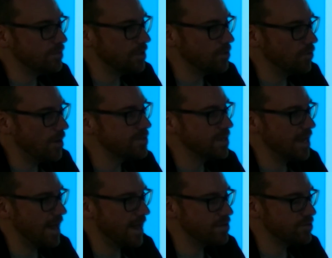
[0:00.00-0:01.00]

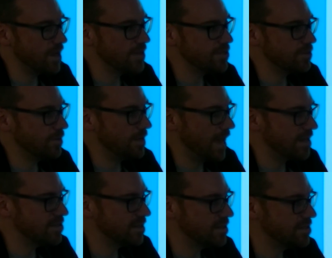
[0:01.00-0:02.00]
website address to be able to
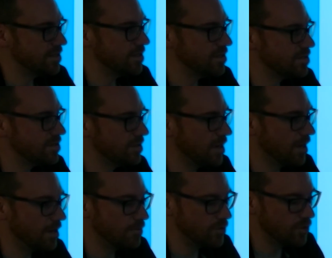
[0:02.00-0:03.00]
access this
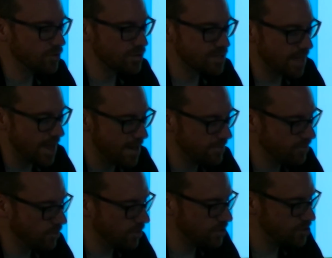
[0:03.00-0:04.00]
Google slide if
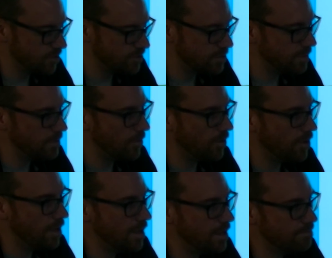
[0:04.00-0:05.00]
you want to show it to
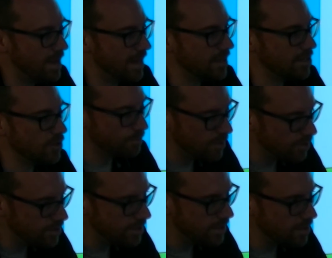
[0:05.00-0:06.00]
people back at your
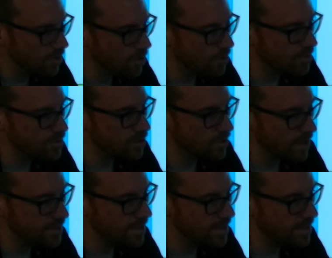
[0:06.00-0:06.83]
building or with your grade